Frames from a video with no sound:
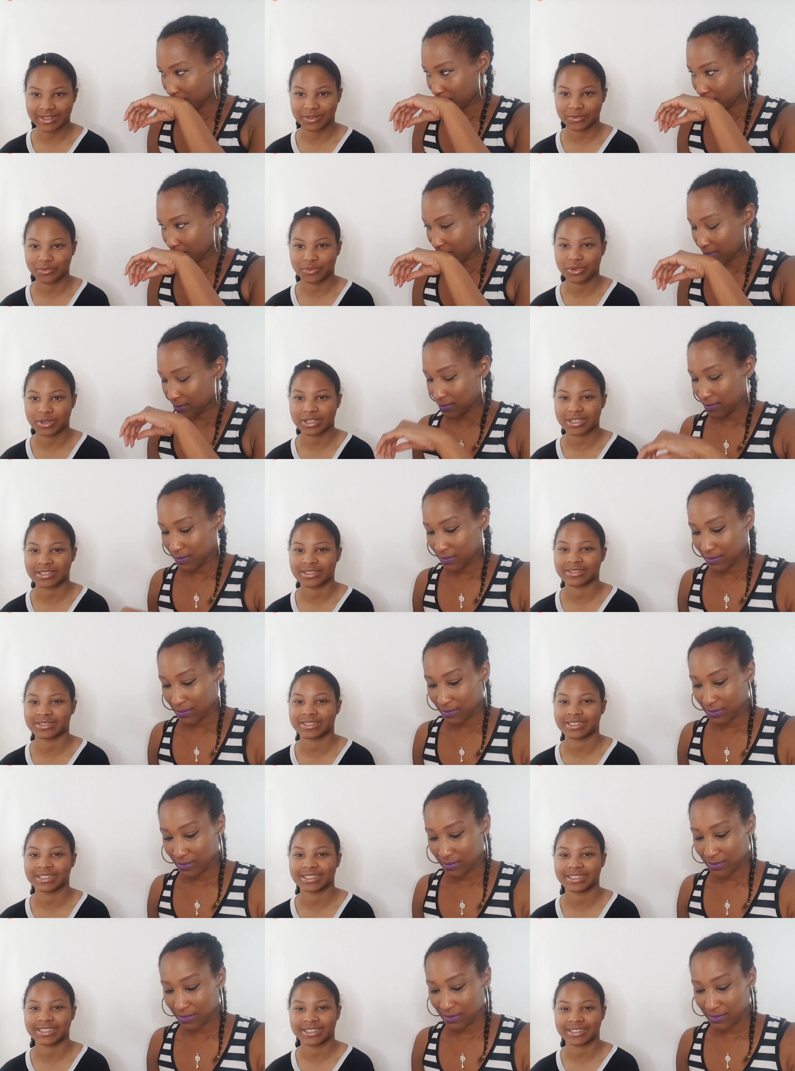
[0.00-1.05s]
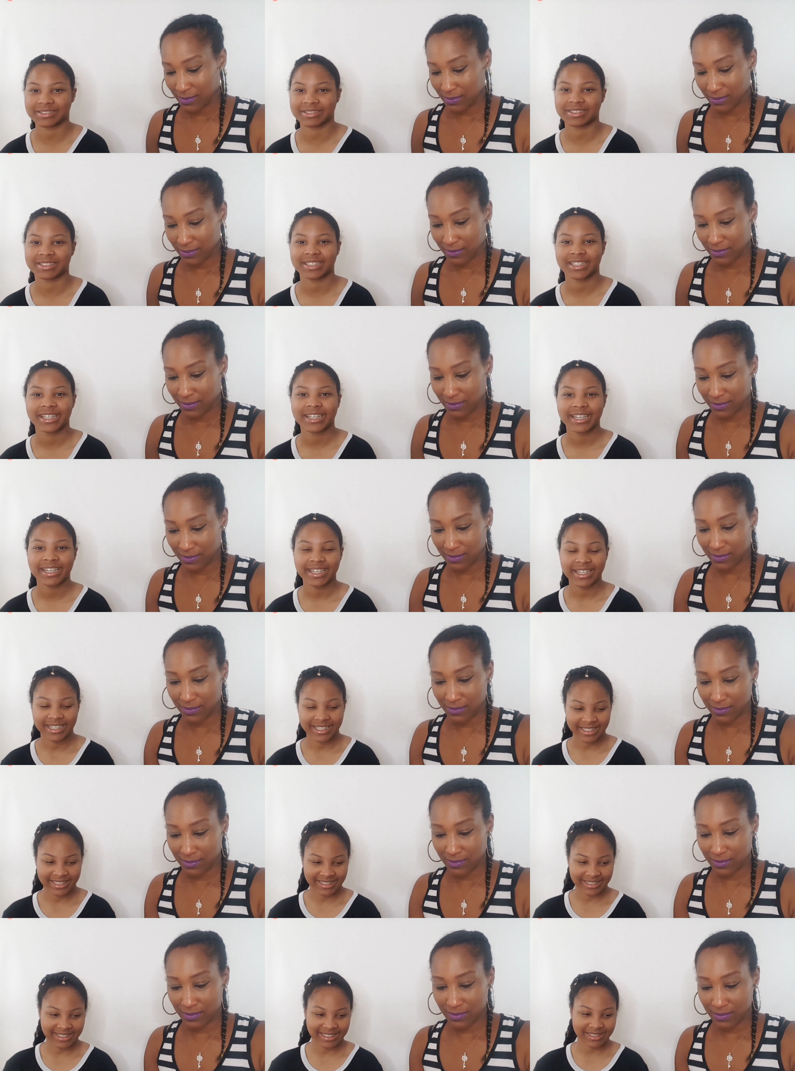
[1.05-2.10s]
Speaker 1: out the water, you know,
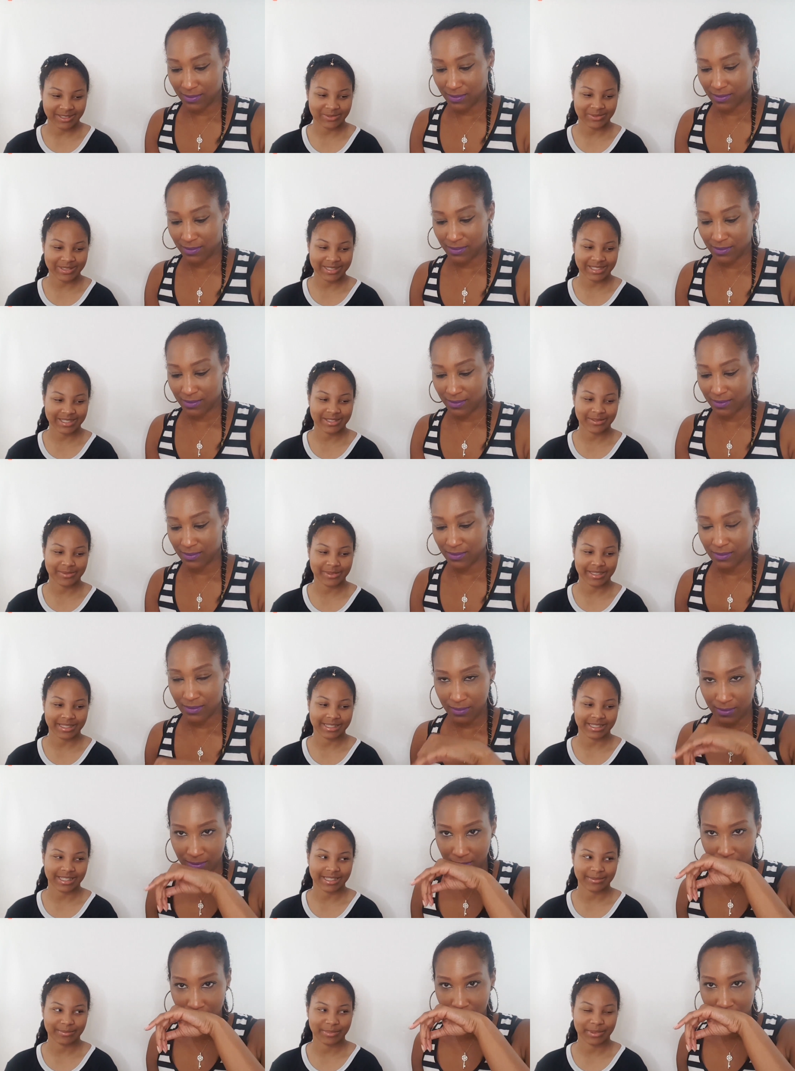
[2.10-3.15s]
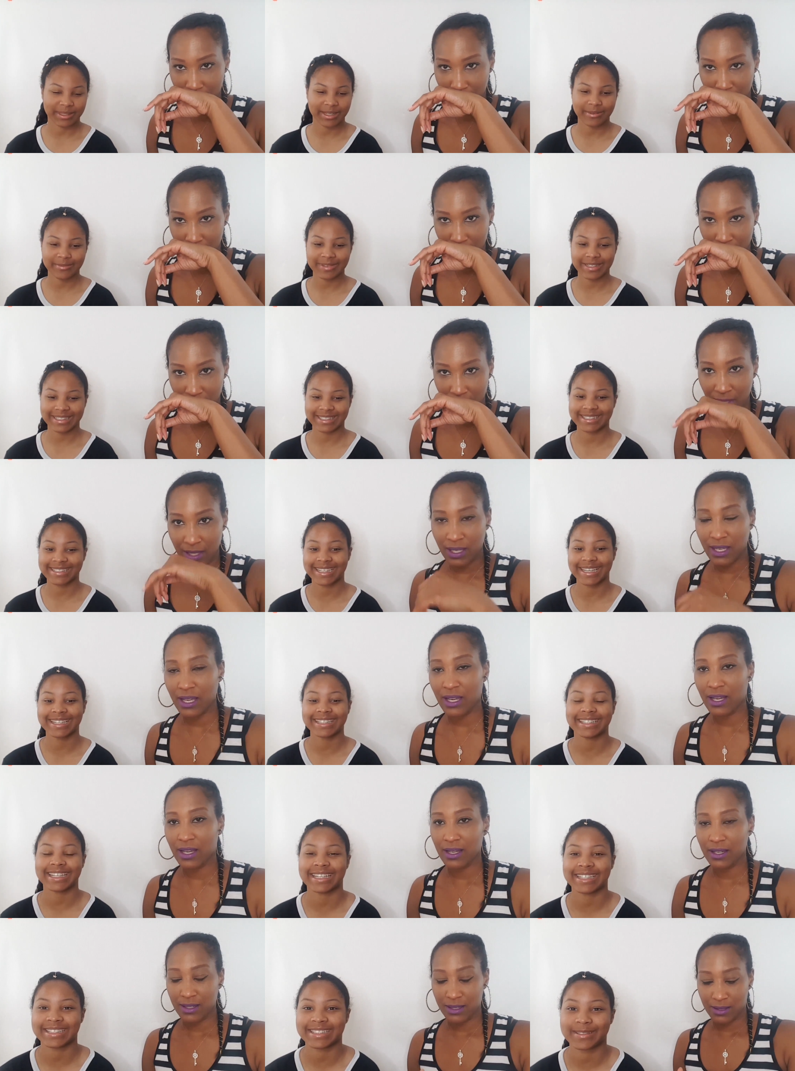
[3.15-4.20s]
that's what it smells like. But I'm not
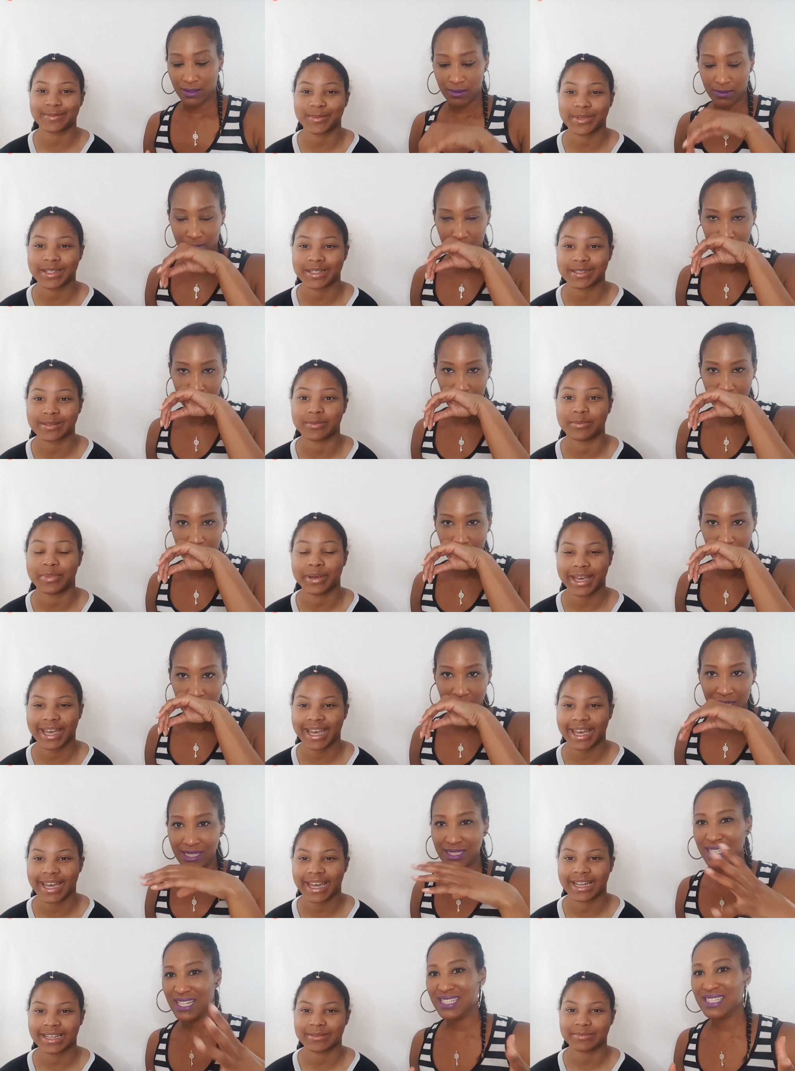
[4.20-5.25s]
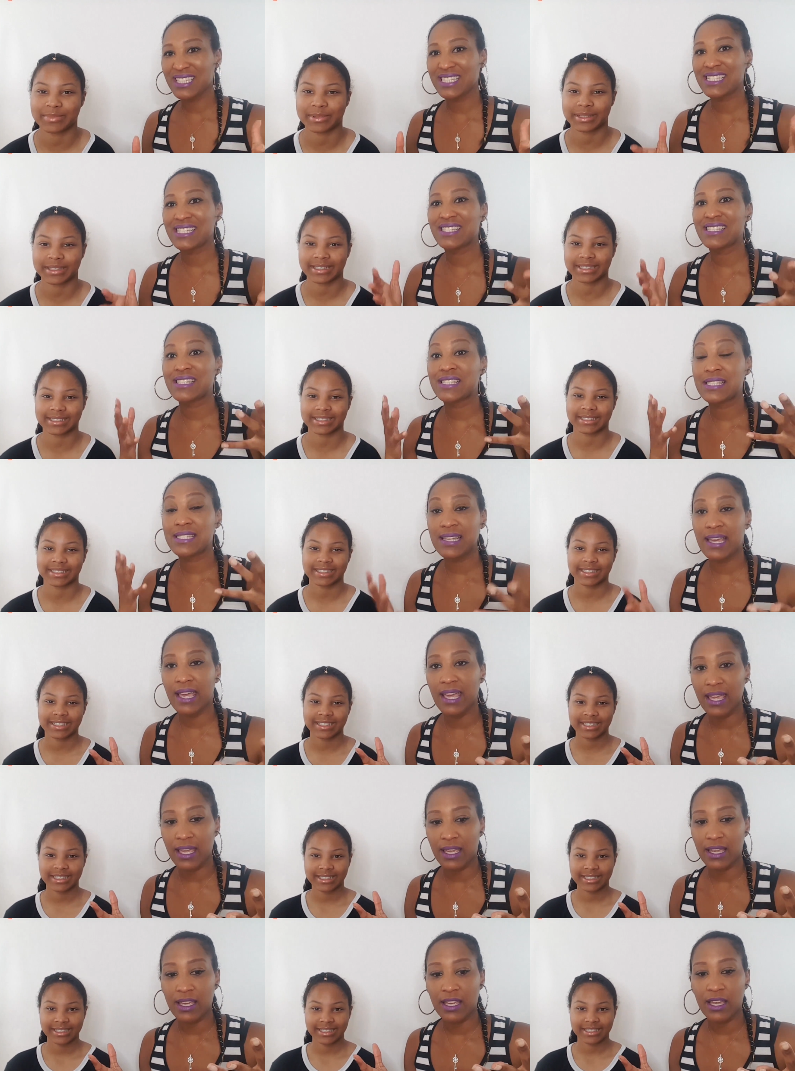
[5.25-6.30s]
saying yeah. that smells bad. It doesn't because,
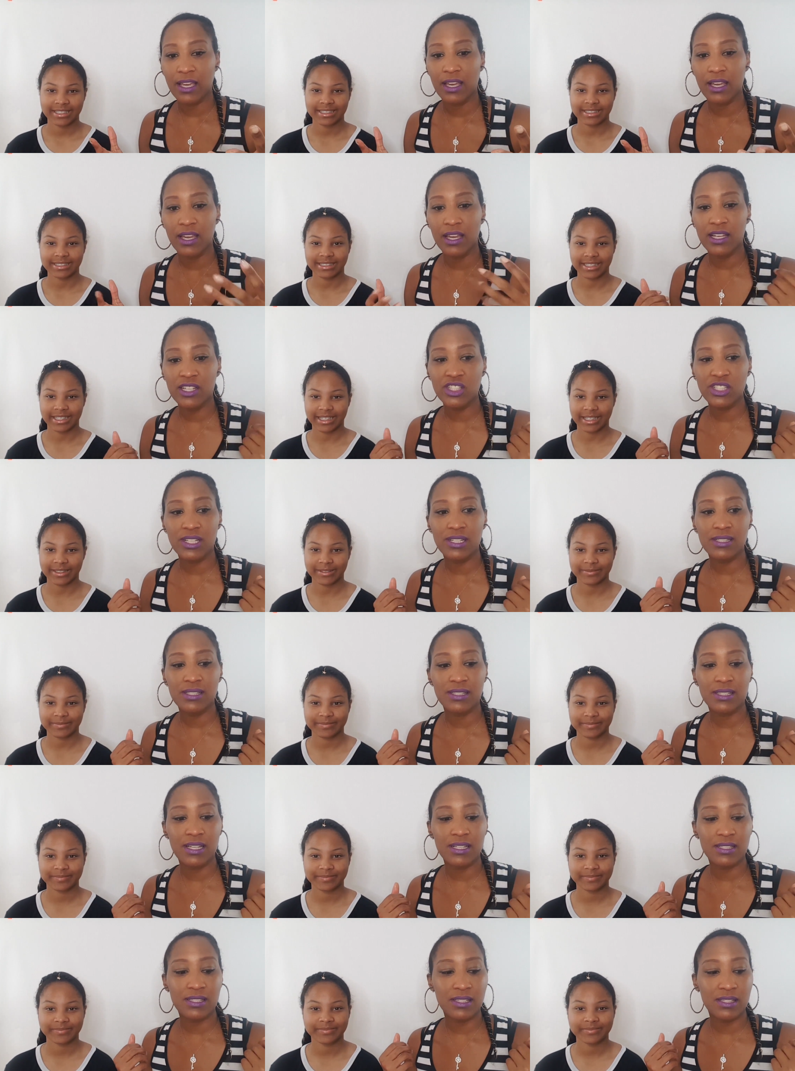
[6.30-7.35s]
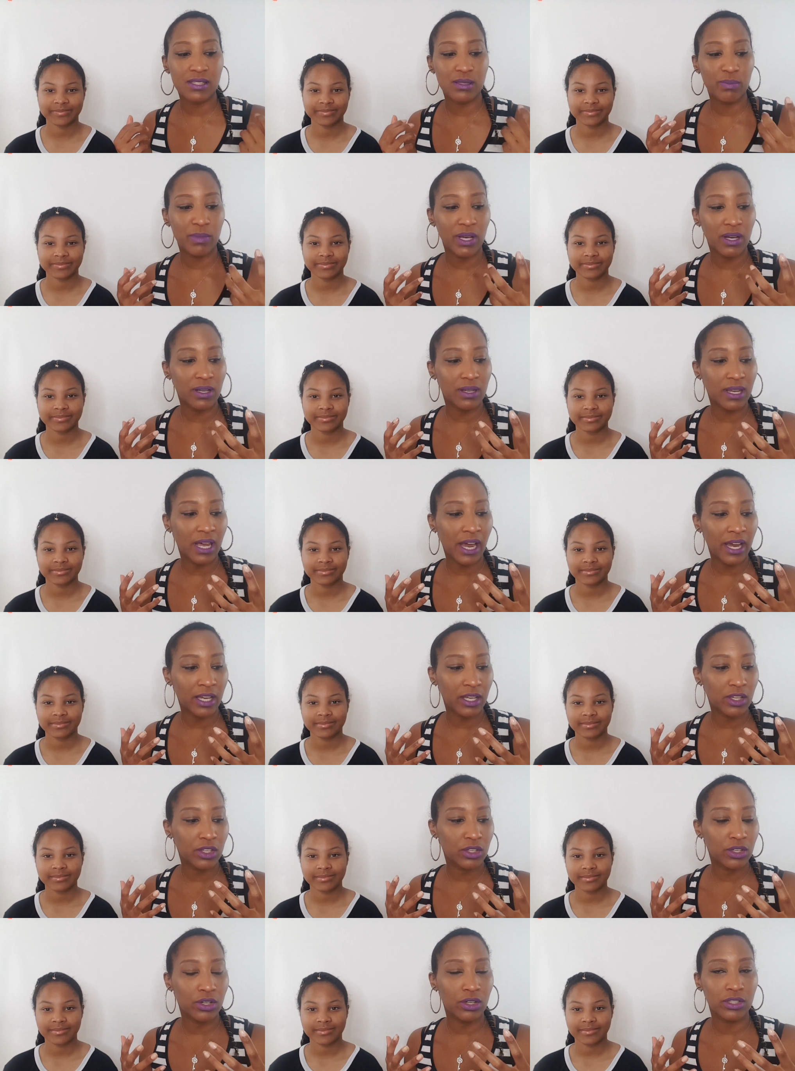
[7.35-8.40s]
Speaker 2: stink. Yeah. It just doesn't smell
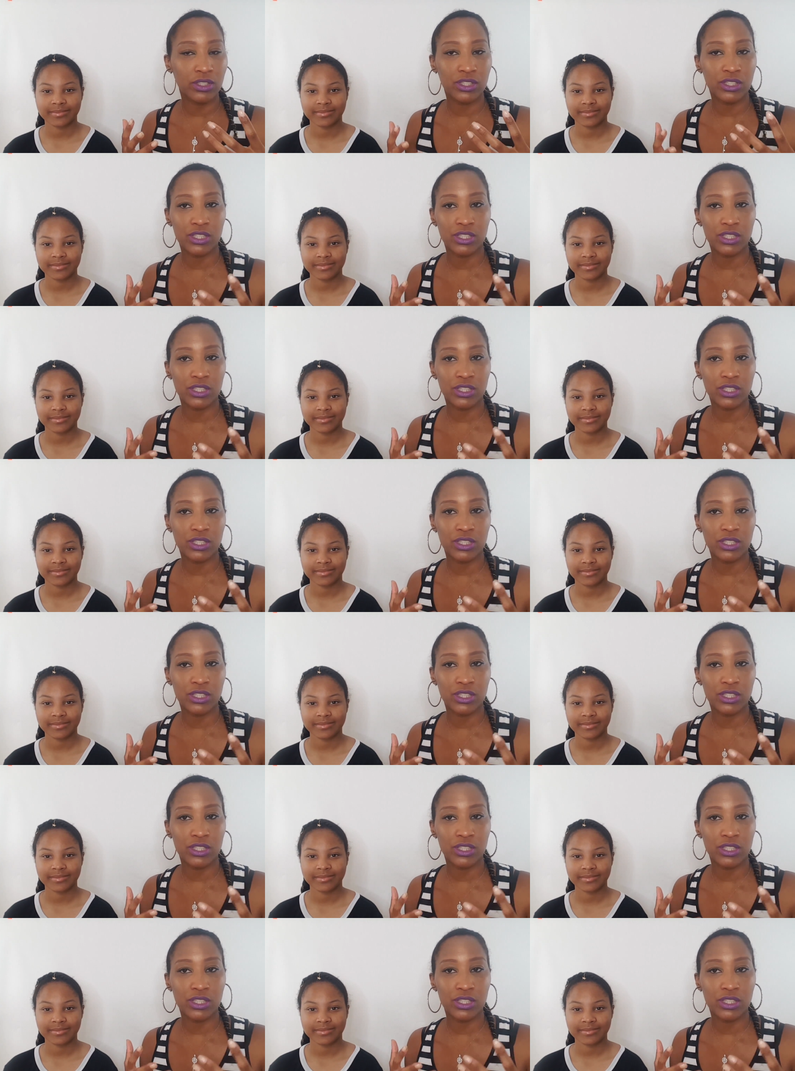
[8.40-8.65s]
like your